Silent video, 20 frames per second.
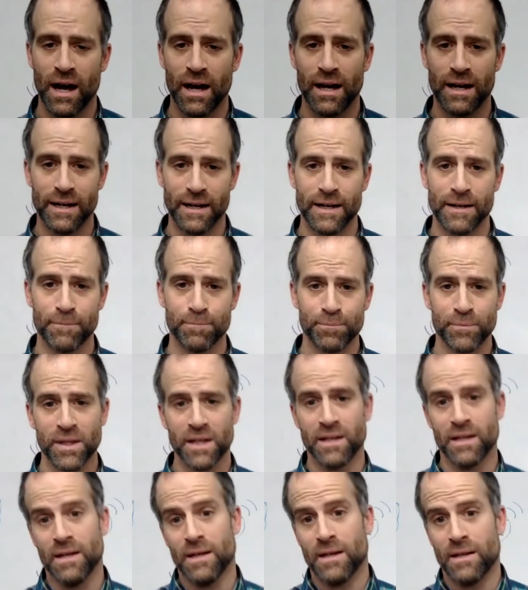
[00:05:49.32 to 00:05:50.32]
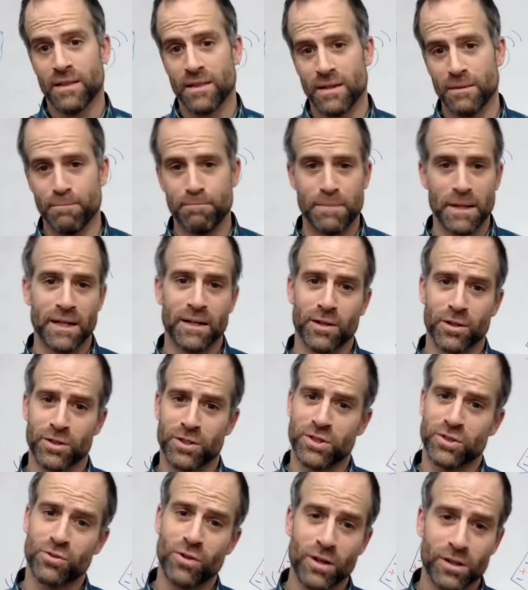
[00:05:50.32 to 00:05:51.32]
The bigger,
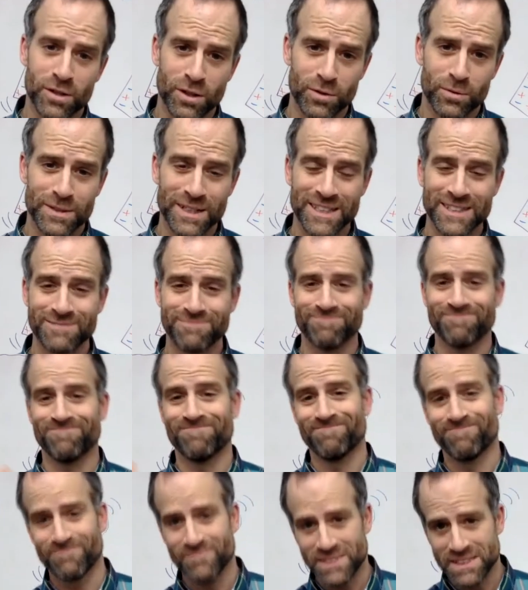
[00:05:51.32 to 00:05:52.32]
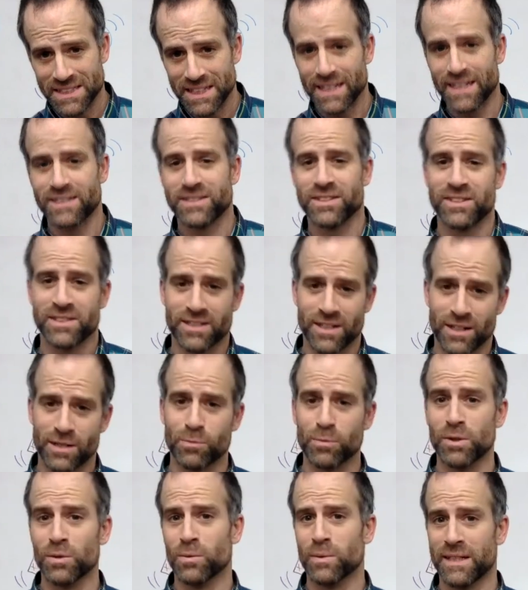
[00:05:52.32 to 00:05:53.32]
stronger one, chances are,
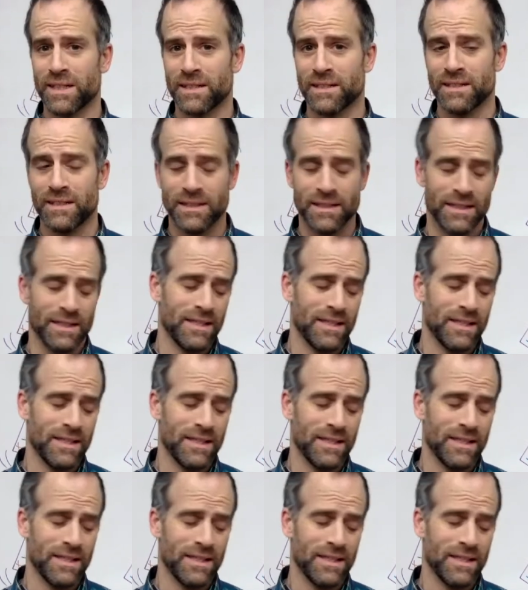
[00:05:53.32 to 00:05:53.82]
will win.